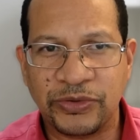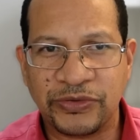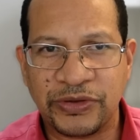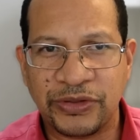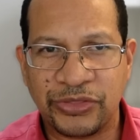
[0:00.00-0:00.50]

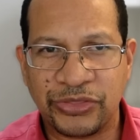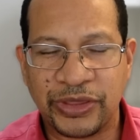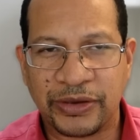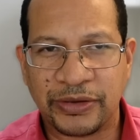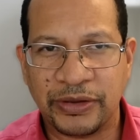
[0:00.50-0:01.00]
think
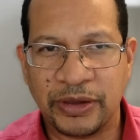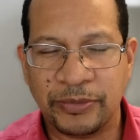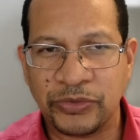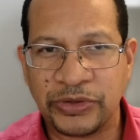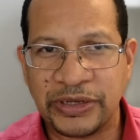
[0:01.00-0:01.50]

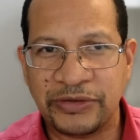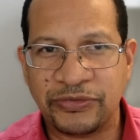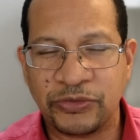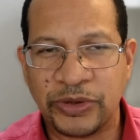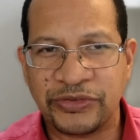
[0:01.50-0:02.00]
about an
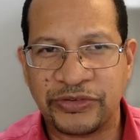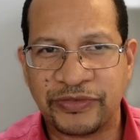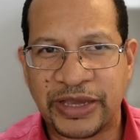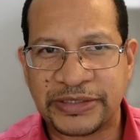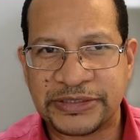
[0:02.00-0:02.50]
influenza
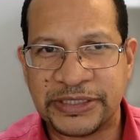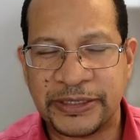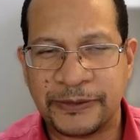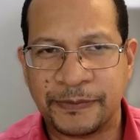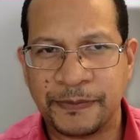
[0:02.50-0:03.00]
vaccine.
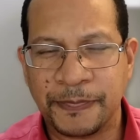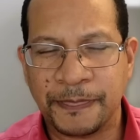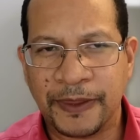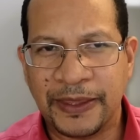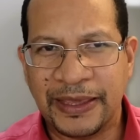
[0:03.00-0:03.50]

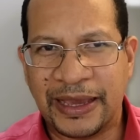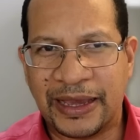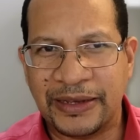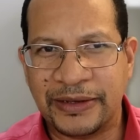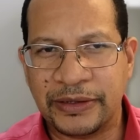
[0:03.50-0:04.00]

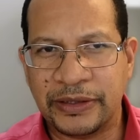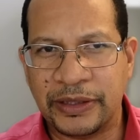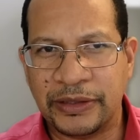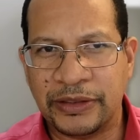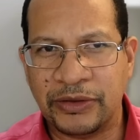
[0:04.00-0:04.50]
And
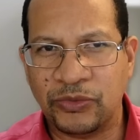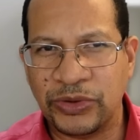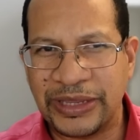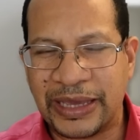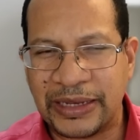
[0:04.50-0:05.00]
the
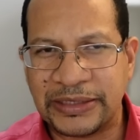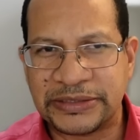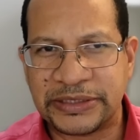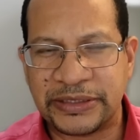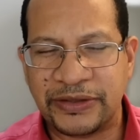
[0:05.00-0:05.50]

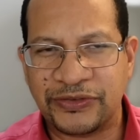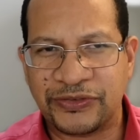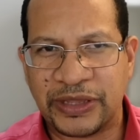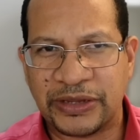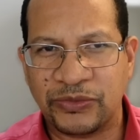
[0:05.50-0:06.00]
reality is
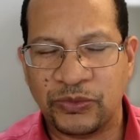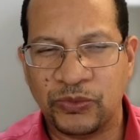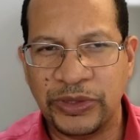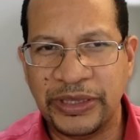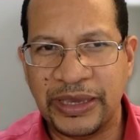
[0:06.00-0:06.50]
that
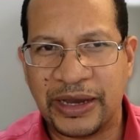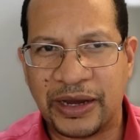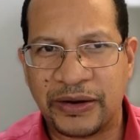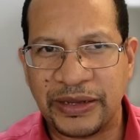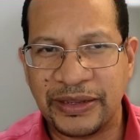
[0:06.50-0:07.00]
we
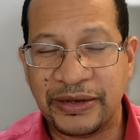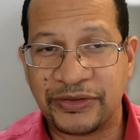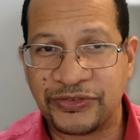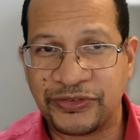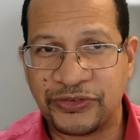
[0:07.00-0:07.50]
are in a
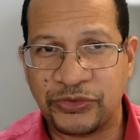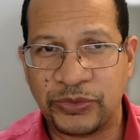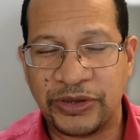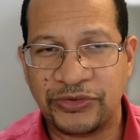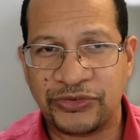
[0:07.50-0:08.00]

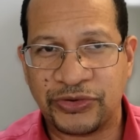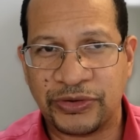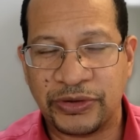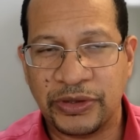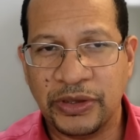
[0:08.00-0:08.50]

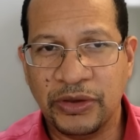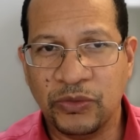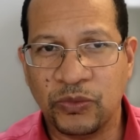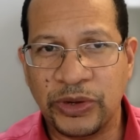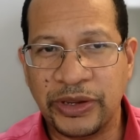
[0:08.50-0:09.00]
situation
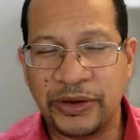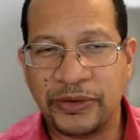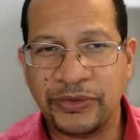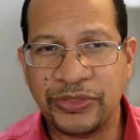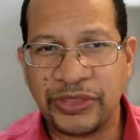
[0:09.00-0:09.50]

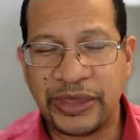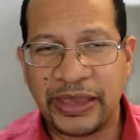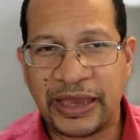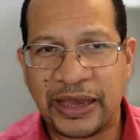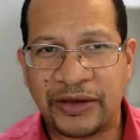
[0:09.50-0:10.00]
where they
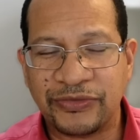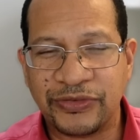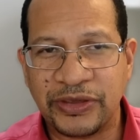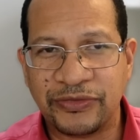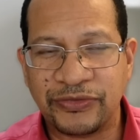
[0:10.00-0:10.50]
have
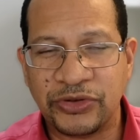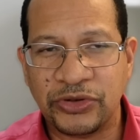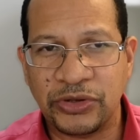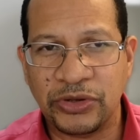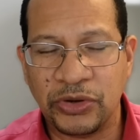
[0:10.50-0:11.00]

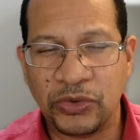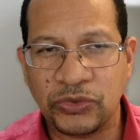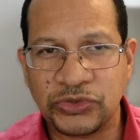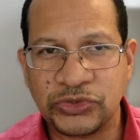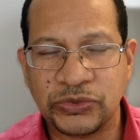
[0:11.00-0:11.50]
given no
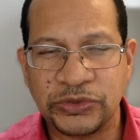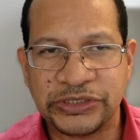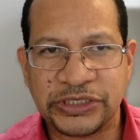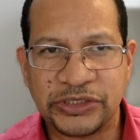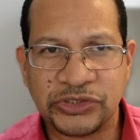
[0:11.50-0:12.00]
tools
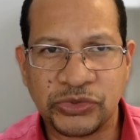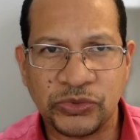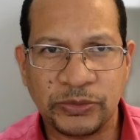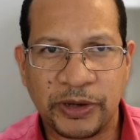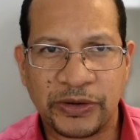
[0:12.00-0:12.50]
in the
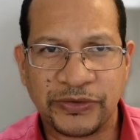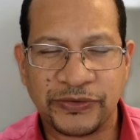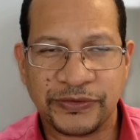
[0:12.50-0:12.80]
toolbox.